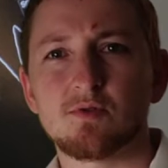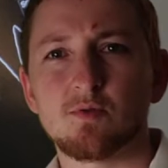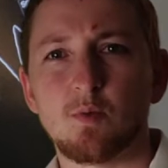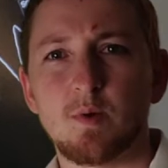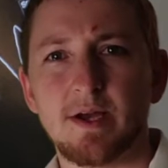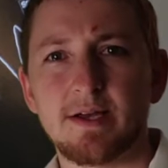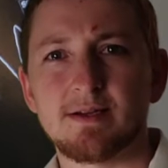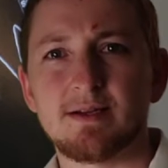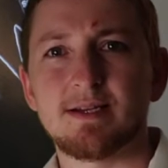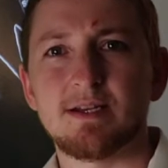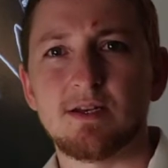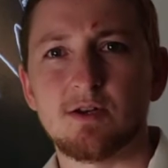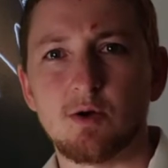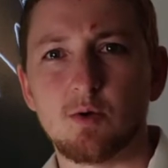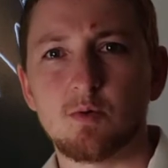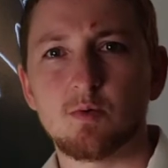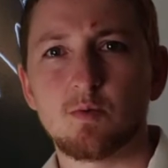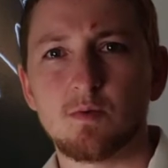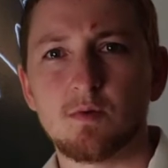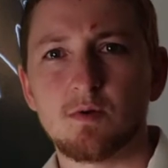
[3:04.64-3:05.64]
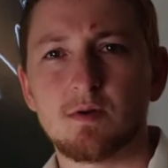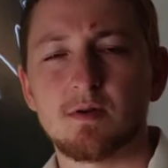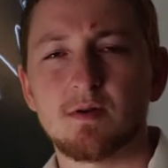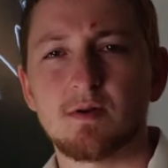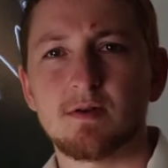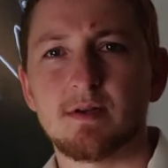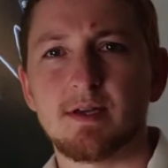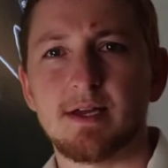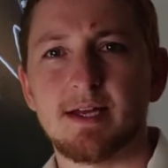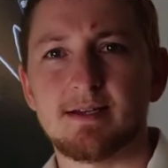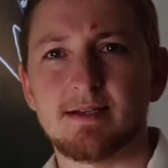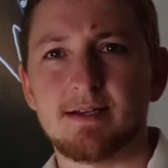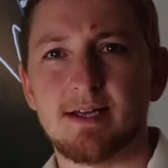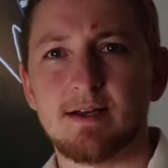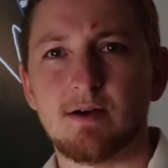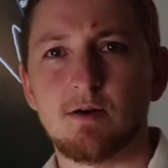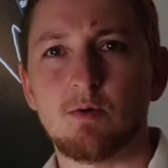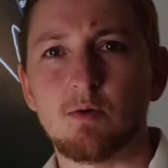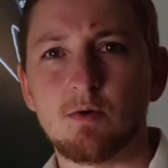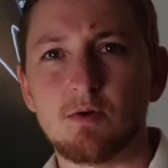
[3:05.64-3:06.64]
widely known and
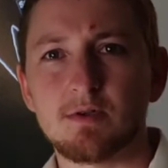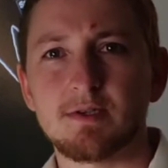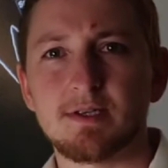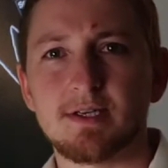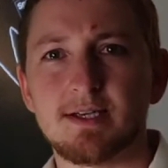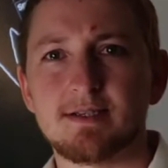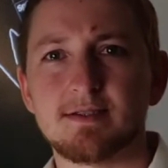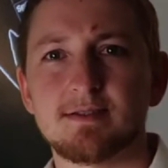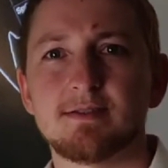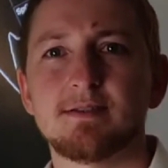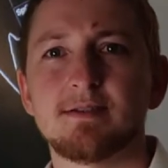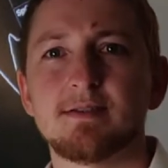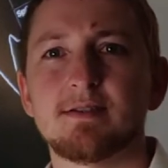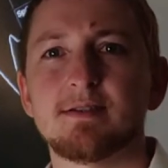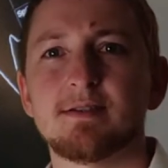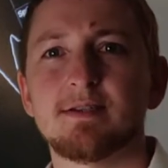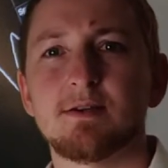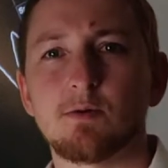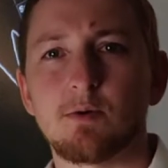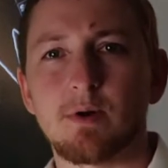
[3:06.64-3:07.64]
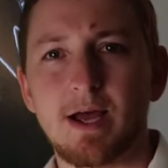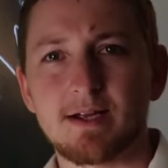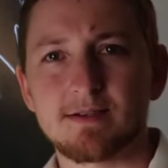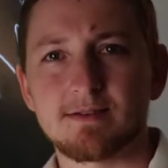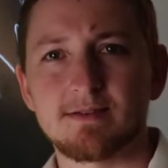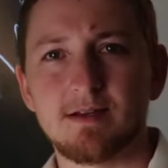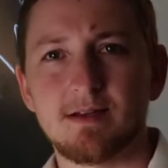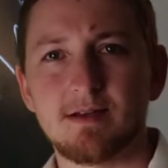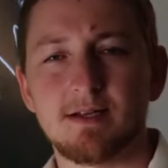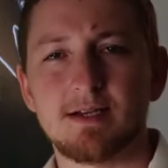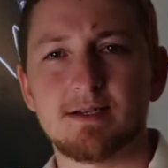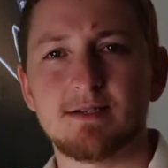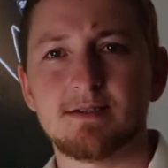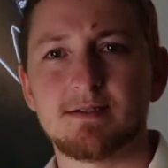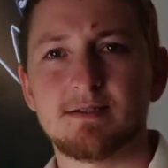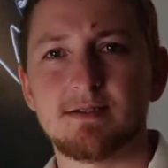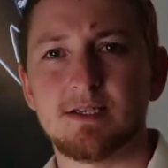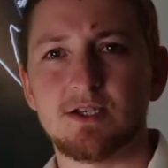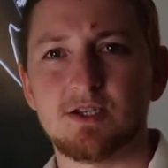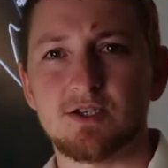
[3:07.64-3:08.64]
old is neuraxial
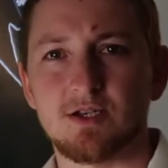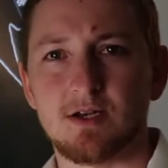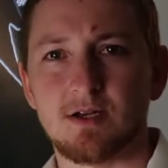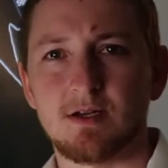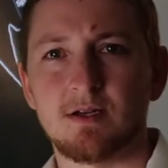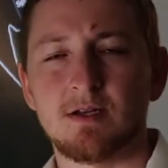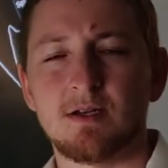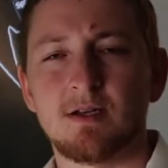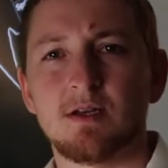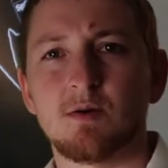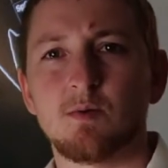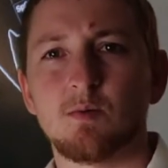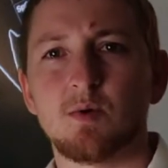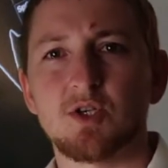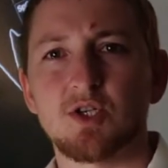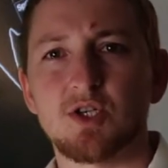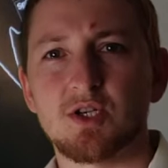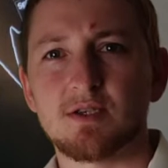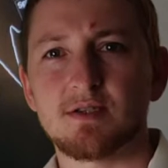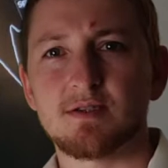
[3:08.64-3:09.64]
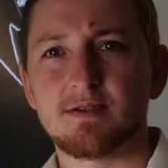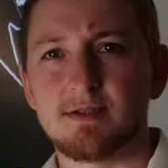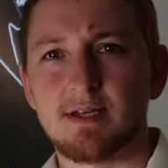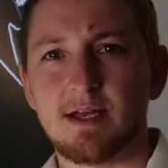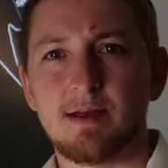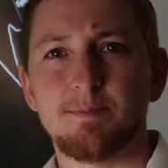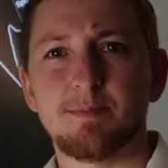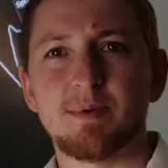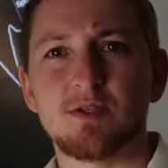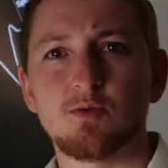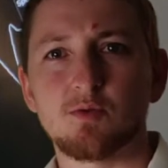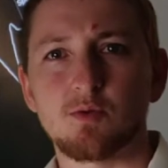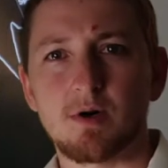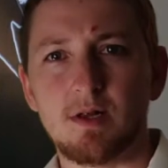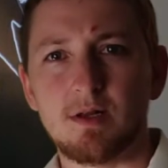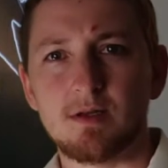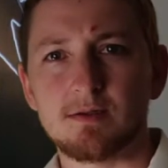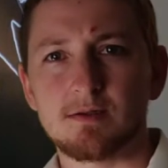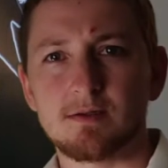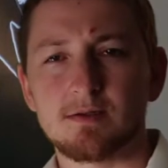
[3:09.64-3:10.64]
anesthesia, which is
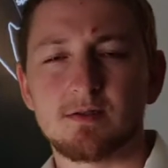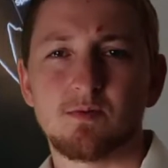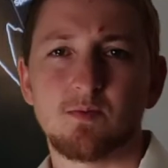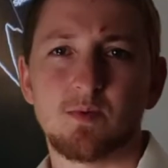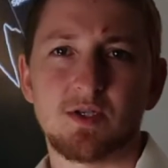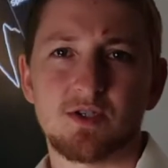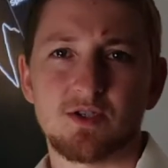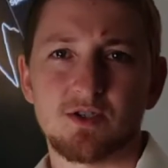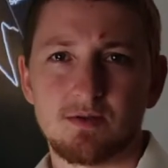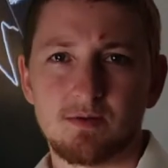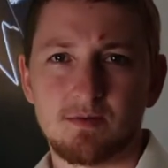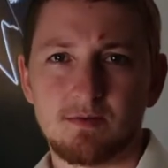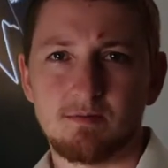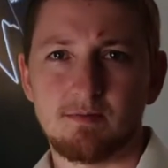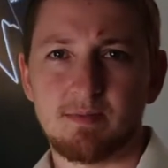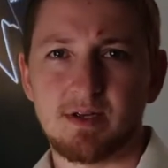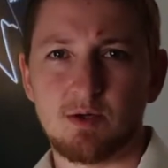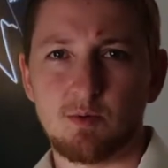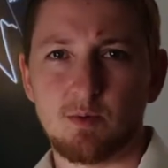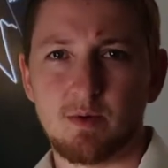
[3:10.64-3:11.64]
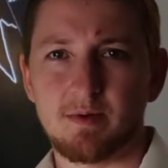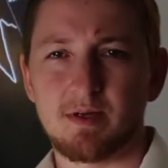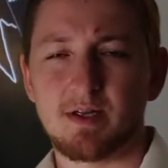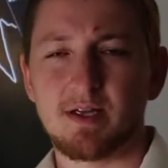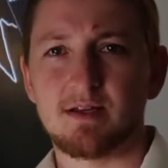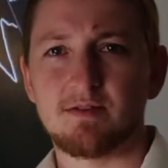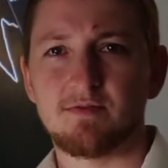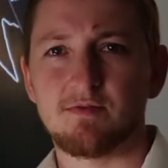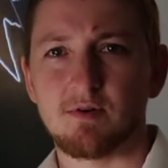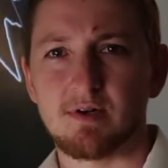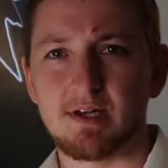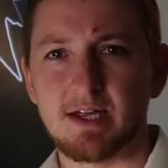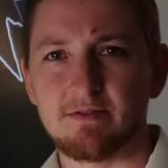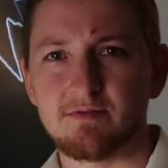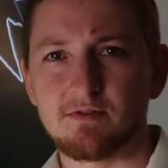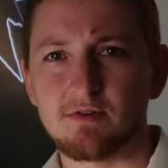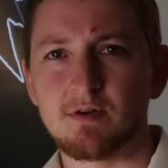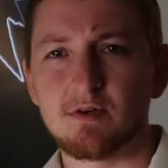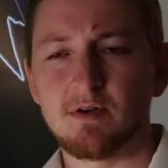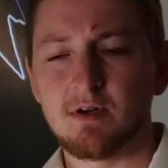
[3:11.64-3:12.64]
epidurals, which many women get for
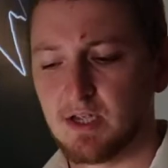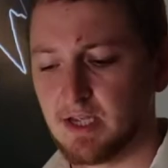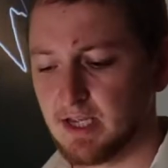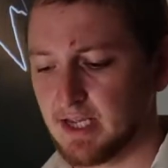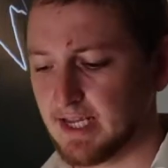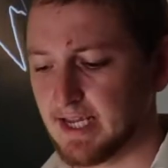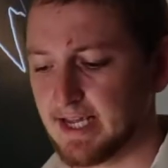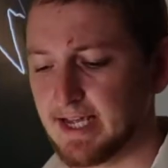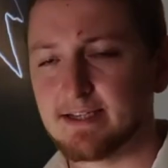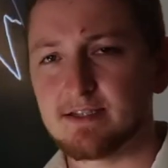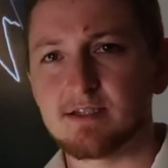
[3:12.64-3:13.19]
labor, and